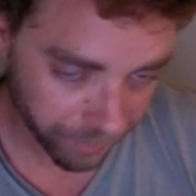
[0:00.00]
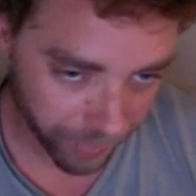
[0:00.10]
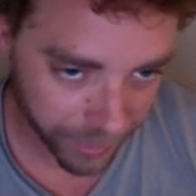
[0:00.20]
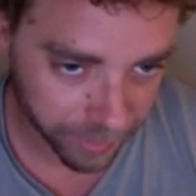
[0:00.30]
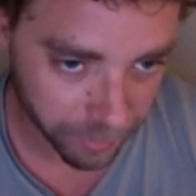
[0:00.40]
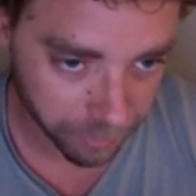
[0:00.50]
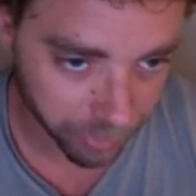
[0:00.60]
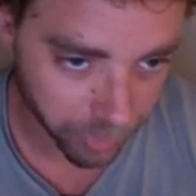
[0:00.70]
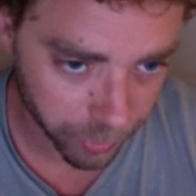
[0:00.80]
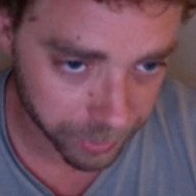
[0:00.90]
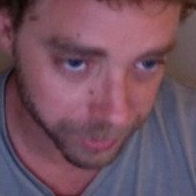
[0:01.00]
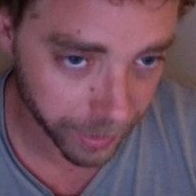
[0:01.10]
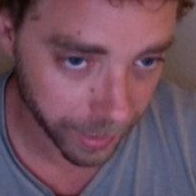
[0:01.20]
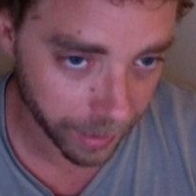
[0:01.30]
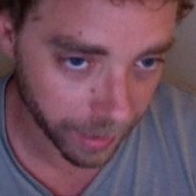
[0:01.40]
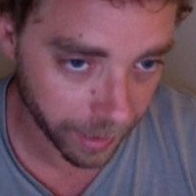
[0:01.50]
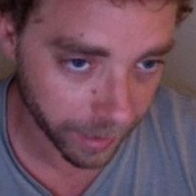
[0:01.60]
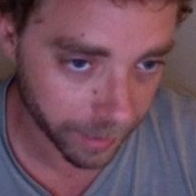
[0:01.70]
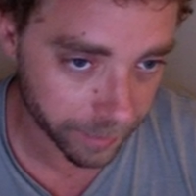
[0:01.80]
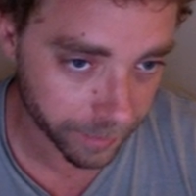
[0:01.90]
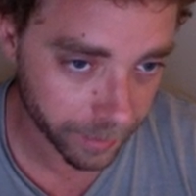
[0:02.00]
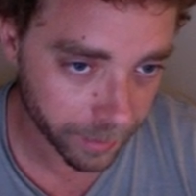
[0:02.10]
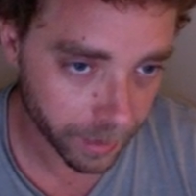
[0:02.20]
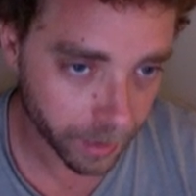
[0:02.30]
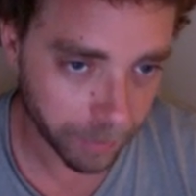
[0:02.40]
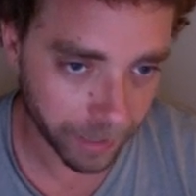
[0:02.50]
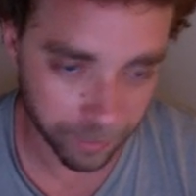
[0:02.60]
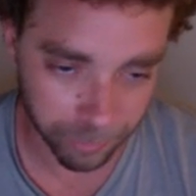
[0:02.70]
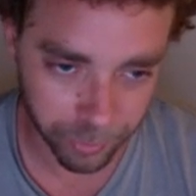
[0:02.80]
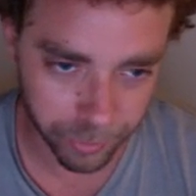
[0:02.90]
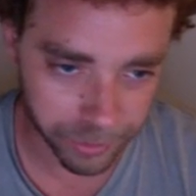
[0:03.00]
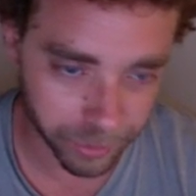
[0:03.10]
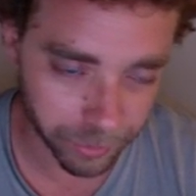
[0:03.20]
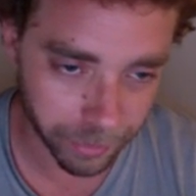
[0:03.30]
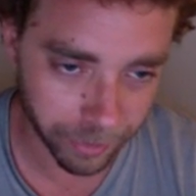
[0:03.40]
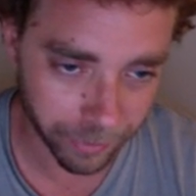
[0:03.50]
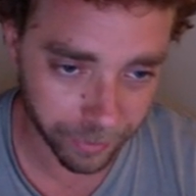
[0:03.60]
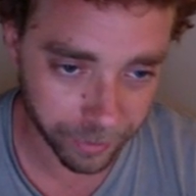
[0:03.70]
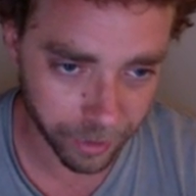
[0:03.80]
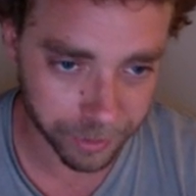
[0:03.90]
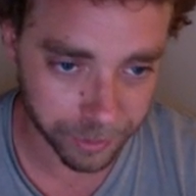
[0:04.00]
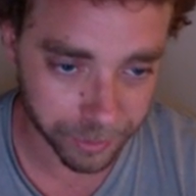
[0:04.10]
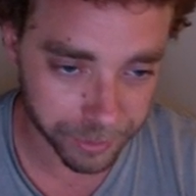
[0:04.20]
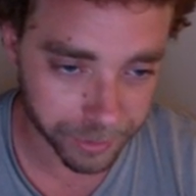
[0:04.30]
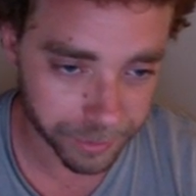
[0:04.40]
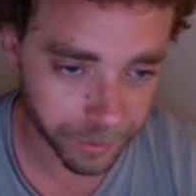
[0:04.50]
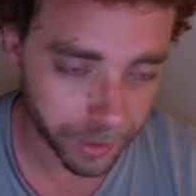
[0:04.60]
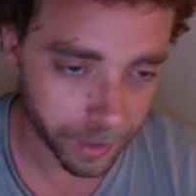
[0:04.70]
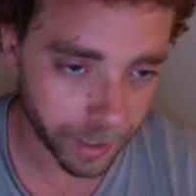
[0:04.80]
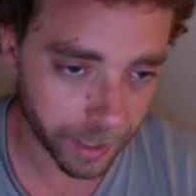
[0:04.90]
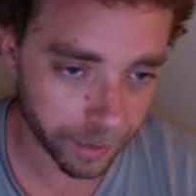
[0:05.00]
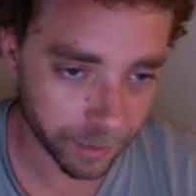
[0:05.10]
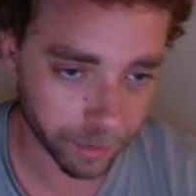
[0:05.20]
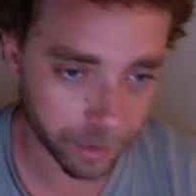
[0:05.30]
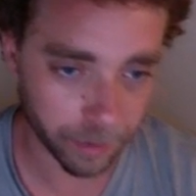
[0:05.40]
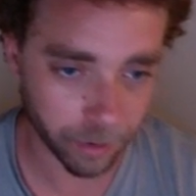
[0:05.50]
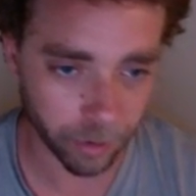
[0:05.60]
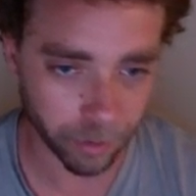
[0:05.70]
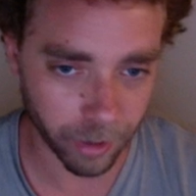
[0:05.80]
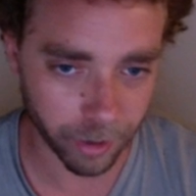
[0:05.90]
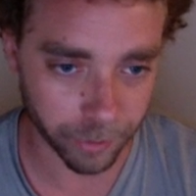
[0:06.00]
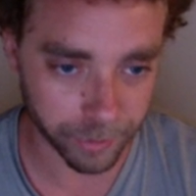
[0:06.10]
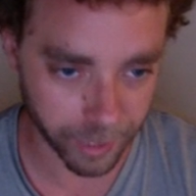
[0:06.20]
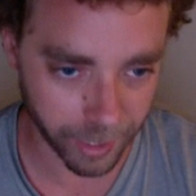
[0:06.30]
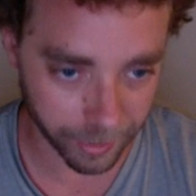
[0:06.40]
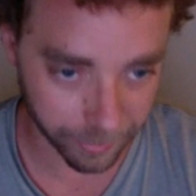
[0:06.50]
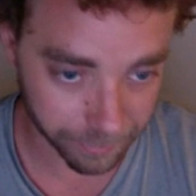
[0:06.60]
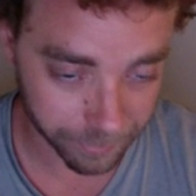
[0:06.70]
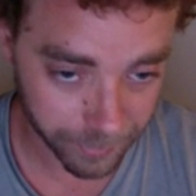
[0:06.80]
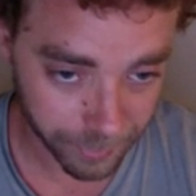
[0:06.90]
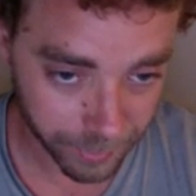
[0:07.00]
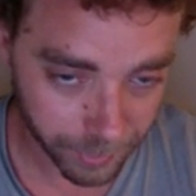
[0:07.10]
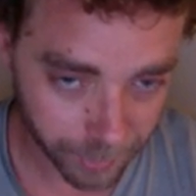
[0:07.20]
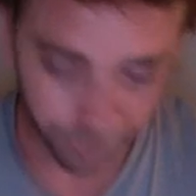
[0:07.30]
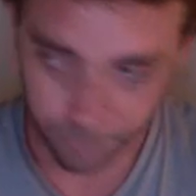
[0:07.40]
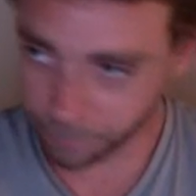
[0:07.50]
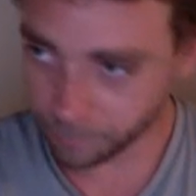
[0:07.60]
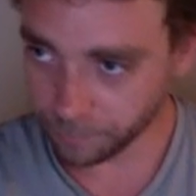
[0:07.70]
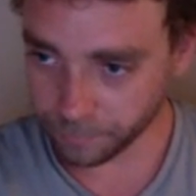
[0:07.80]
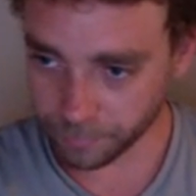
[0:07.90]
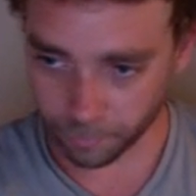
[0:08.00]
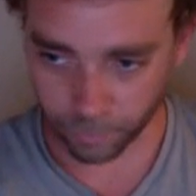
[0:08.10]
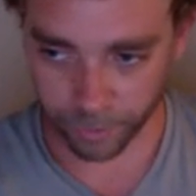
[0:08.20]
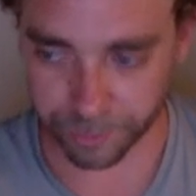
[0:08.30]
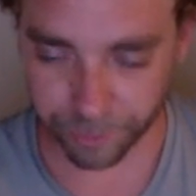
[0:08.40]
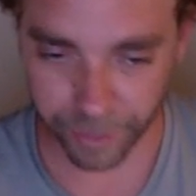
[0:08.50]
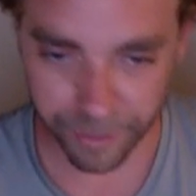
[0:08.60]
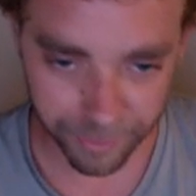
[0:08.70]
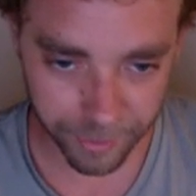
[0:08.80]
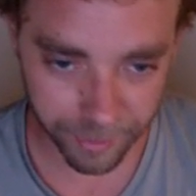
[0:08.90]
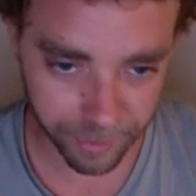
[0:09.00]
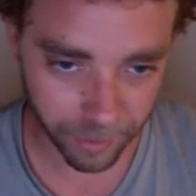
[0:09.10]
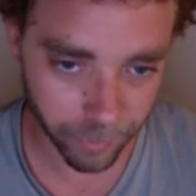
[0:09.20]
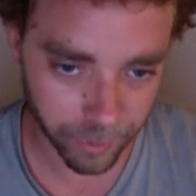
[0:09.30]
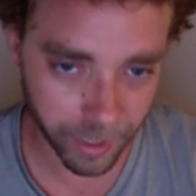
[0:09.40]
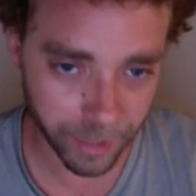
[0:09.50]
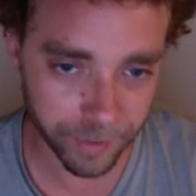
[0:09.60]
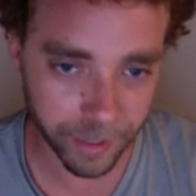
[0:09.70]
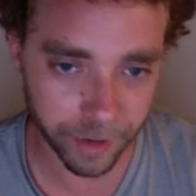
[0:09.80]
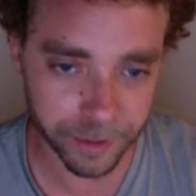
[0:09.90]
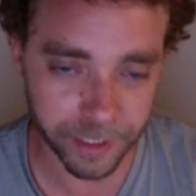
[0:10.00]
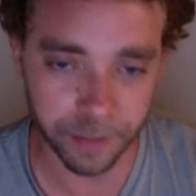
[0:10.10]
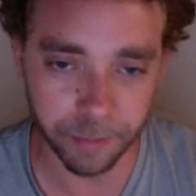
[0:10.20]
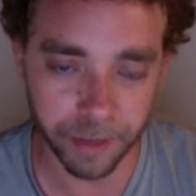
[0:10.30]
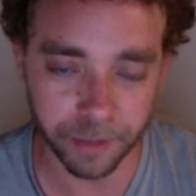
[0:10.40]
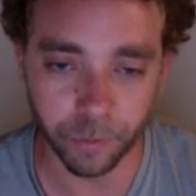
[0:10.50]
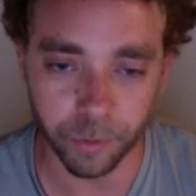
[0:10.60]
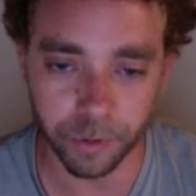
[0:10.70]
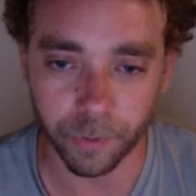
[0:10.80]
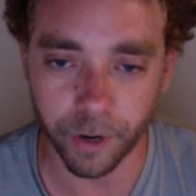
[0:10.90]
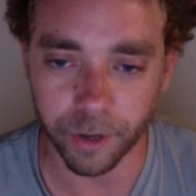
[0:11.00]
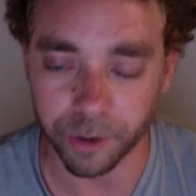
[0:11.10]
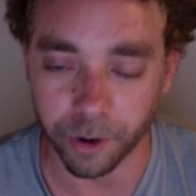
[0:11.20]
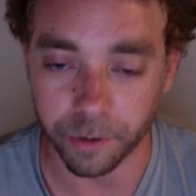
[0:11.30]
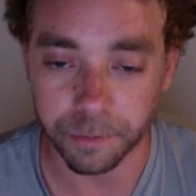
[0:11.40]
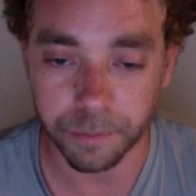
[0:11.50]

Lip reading: It's the Brewers, and man, the Brewers are doing better than the Dodgers, and Colorado are tied. What is crazy is that we're not even guaranteed to make the wild card.